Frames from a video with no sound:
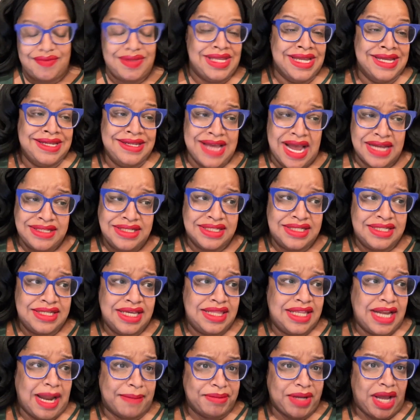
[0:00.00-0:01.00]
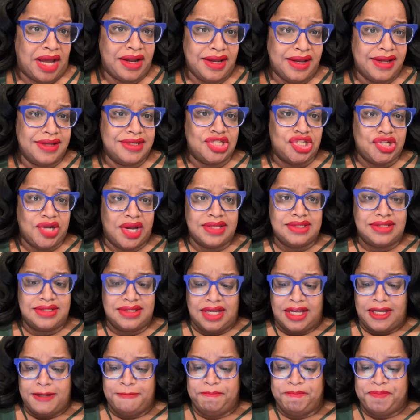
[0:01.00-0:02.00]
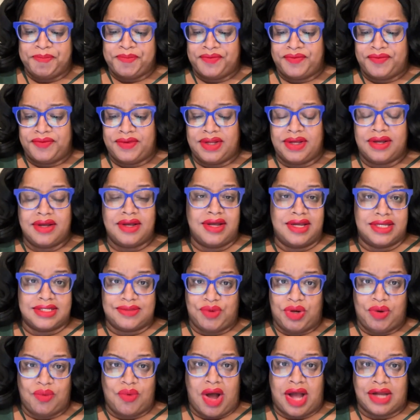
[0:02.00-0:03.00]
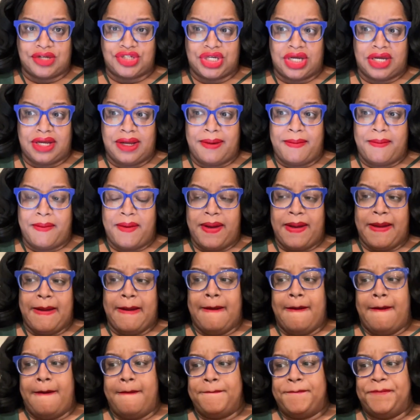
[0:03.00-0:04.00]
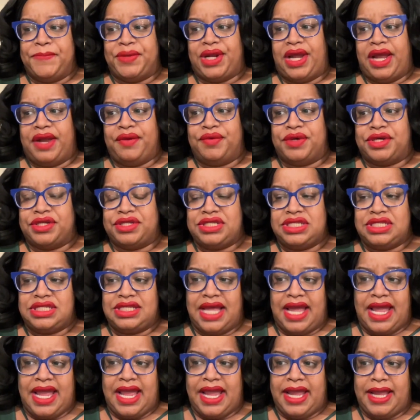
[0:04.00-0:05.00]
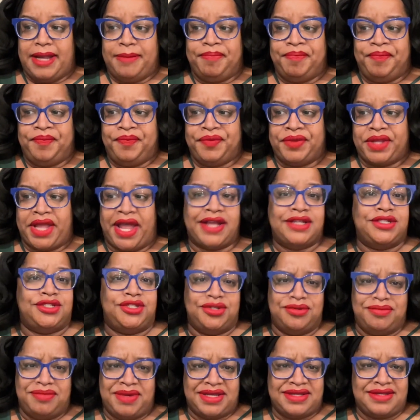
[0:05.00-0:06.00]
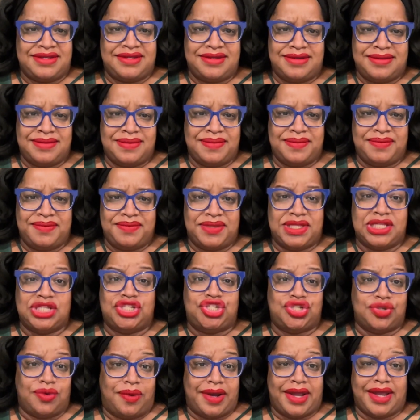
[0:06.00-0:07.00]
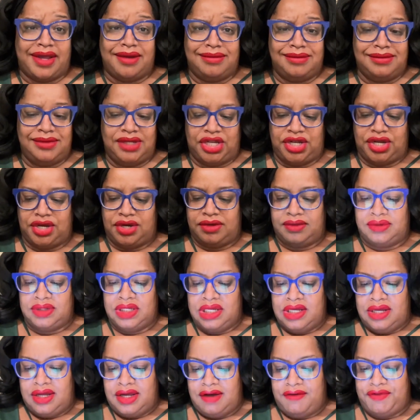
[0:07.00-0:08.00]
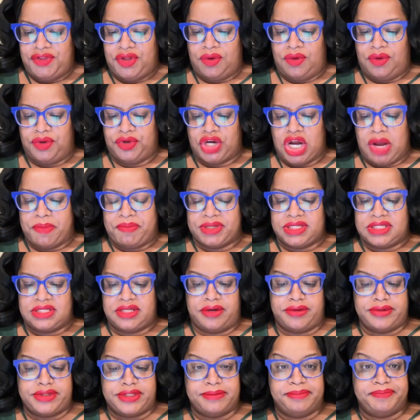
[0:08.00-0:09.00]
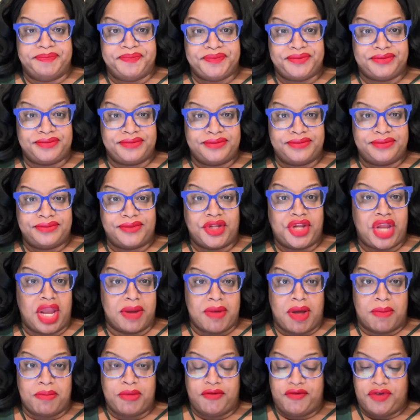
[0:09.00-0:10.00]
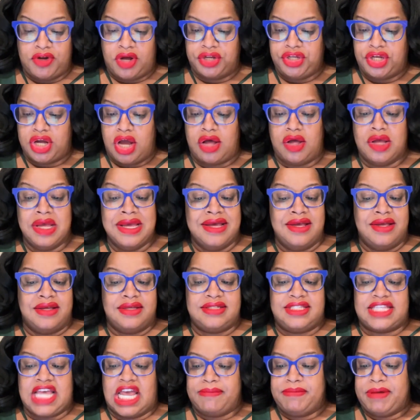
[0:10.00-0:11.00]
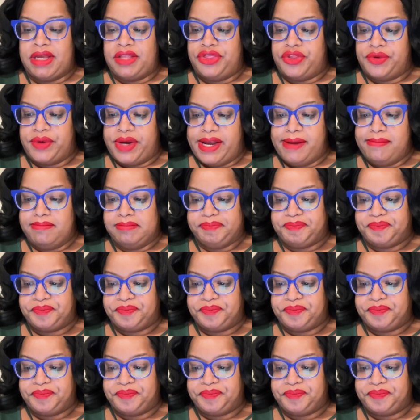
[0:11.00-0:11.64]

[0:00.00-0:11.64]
Not to say that I'm not interested, because we watch it, but I will say I do miss the joy, of the older episodes. Okay, well, moving on, y'all. Segment 3,